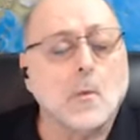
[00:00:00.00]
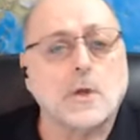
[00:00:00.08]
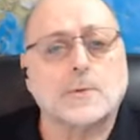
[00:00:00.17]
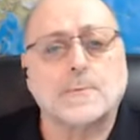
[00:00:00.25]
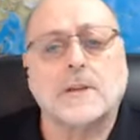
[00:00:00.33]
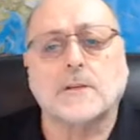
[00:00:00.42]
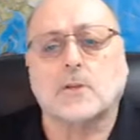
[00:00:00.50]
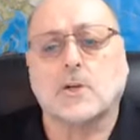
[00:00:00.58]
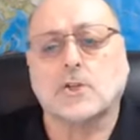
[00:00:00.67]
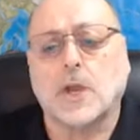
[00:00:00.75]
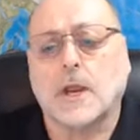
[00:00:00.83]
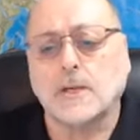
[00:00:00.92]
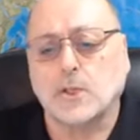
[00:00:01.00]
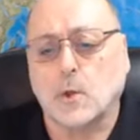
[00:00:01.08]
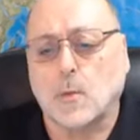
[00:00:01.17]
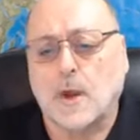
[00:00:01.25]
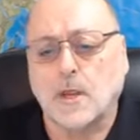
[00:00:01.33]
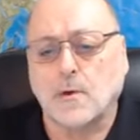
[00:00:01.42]
which means to change the
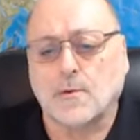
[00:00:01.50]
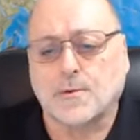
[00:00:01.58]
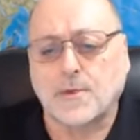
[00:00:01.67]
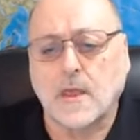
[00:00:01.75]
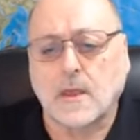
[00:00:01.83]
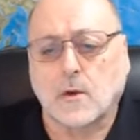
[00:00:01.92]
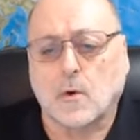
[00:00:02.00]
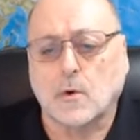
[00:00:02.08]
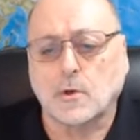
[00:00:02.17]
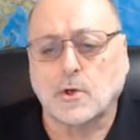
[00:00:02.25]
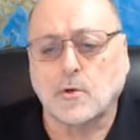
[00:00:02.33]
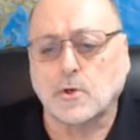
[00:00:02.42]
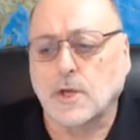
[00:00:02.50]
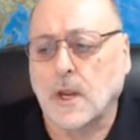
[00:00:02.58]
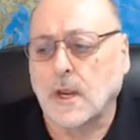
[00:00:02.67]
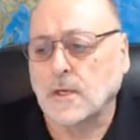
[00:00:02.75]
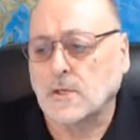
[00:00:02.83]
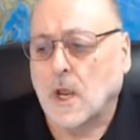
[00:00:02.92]
way you think or to
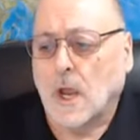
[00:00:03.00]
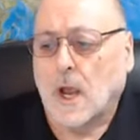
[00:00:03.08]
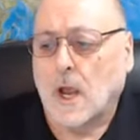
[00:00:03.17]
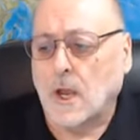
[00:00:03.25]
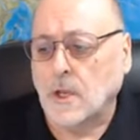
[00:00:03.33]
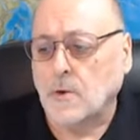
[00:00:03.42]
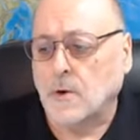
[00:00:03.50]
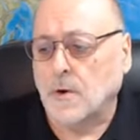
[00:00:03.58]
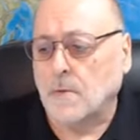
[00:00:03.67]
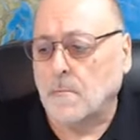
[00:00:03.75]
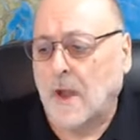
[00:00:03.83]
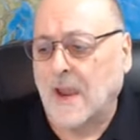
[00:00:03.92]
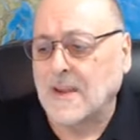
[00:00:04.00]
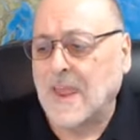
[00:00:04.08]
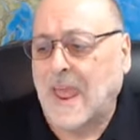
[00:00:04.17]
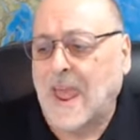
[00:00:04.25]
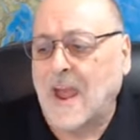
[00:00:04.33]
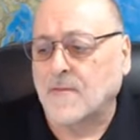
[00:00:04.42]
change uh, your mind
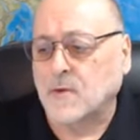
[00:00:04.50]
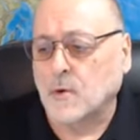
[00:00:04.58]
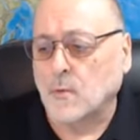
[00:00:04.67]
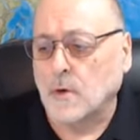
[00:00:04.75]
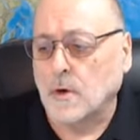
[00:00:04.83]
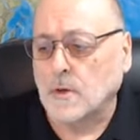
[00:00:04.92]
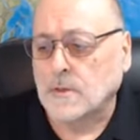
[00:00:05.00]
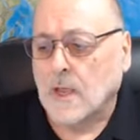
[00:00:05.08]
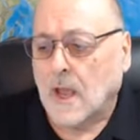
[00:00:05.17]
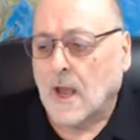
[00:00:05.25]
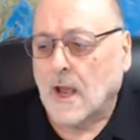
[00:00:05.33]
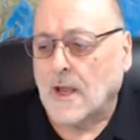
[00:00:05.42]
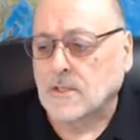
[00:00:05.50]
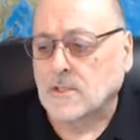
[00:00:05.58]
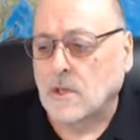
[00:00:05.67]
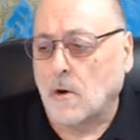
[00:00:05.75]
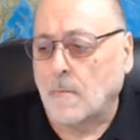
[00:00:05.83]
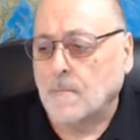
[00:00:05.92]
afterwards. Uh,
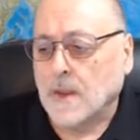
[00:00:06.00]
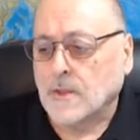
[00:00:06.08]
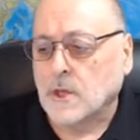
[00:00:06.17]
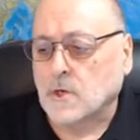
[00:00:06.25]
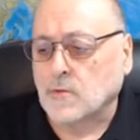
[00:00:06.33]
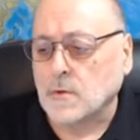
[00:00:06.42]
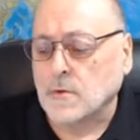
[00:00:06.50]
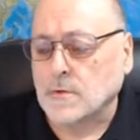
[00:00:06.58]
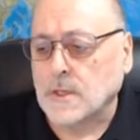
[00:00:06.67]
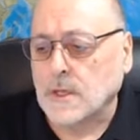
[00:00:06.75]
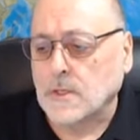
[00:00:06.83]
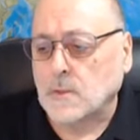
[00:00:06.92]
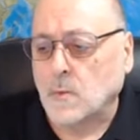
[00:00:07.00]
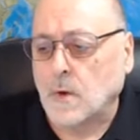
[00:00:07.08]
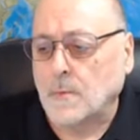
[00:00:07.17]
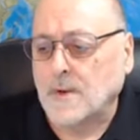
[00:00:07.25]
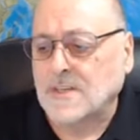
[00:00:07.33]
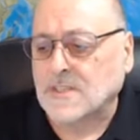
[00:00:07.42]
so the truth is,
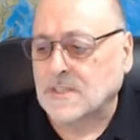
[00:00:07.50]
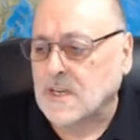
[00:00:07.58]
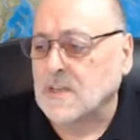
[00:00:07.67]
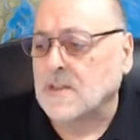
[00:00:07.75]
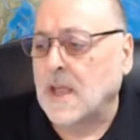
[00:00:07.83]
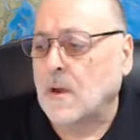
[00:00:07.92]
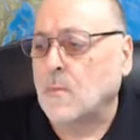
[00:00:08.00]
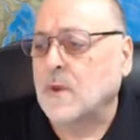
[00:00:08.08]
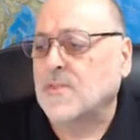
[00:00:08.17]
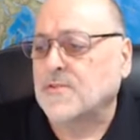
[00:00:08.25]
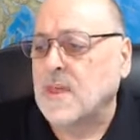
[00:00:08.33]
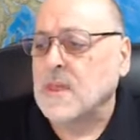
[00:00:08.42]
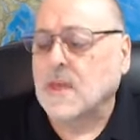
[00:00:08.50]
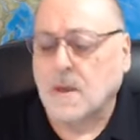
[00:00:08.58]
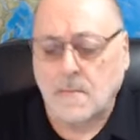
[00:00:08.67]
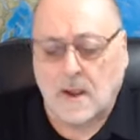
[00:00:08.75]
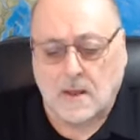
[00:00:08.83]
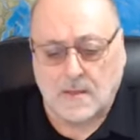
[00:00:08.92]
when we see that, we think
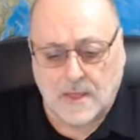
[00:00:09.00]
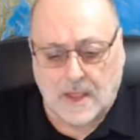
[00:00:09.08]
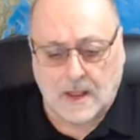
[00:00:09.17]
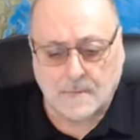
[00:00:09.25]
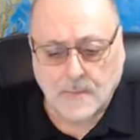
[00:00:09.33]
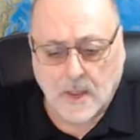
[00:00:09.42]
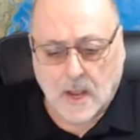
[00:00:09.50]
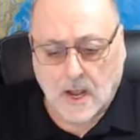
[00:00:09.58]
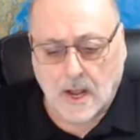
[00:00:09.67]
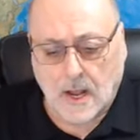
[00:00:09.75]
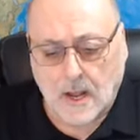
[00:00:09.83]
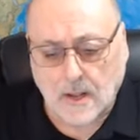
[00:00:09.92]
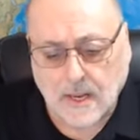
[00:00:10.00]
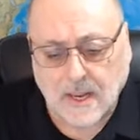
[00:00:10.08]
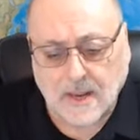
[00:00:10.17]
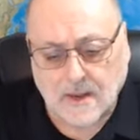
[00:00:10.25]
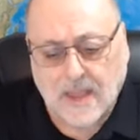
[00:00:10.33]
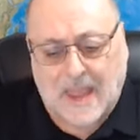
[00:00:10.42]
about that uh,
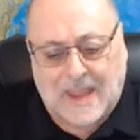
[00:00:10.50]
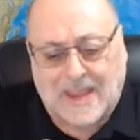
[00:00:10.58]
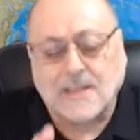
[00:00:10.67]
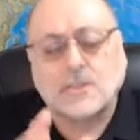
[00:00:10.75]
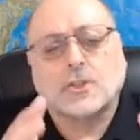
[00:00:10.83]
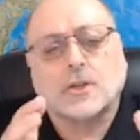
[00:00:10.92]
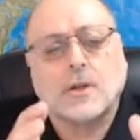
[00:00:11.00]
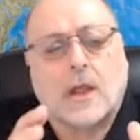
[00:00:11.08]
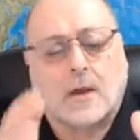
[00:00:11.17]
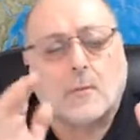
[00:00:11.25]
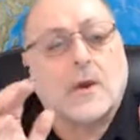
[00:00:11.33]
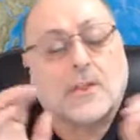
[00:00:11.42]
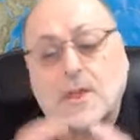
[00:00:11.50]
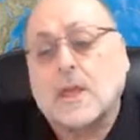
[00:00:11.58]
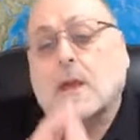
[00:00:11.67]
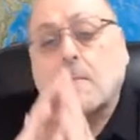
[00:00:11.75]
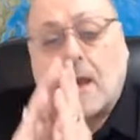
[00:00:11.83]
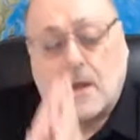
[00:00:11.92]
in ancient, and we
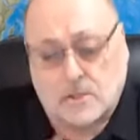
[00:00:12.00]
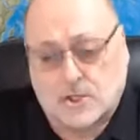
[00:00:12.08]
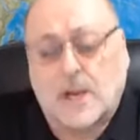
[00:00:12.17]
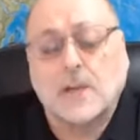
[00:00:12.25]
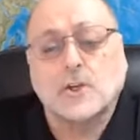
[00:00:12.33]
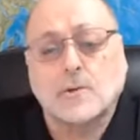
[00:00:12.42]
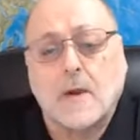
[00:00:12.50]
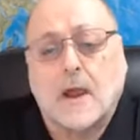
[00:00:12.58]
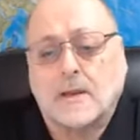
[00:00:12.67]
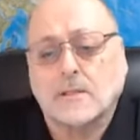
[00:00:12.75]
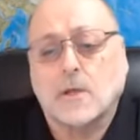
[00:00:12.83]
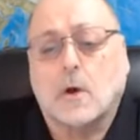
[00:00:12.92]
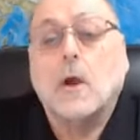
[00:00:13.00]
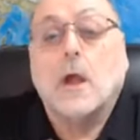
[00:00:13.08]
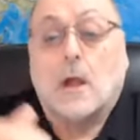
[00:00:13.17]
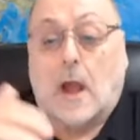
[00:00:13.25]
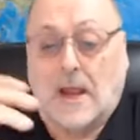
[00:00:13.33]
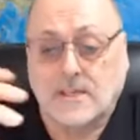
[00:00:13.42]
think about change your mind. So
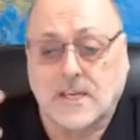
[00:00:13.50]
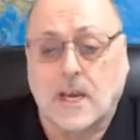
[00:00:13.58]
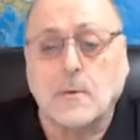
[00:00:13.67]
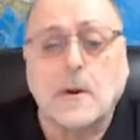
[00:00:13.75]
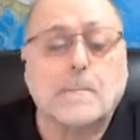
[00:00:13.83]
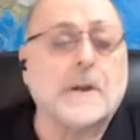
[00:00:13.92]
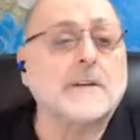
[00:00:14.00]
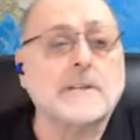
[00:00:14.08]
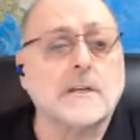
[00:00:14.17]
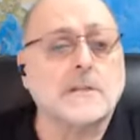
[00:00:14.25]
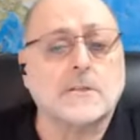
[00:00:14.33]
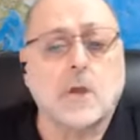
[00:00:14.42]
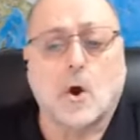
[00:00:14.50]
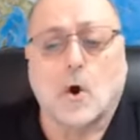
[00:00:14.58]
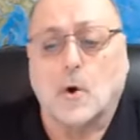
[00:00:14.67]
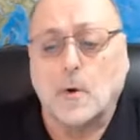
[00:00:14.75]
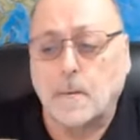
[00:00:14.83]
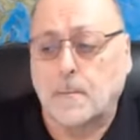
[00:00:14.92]
I say repentance
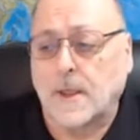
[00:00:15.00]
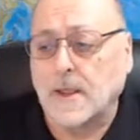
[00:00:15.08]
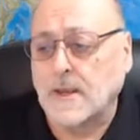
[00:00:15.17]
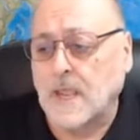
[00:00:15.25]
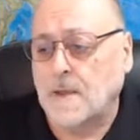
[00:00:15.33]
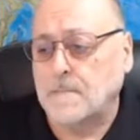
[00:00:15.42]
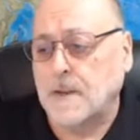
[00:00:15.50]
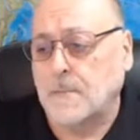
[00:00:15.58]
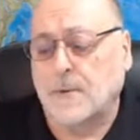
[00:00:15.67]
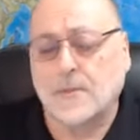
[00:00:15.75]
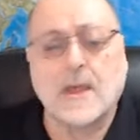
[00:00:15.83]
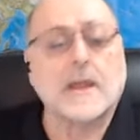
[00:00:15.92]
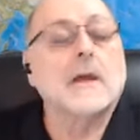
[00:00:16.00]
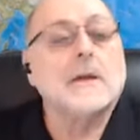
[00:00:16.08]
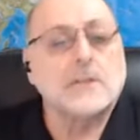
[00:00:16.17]
or repent, and people think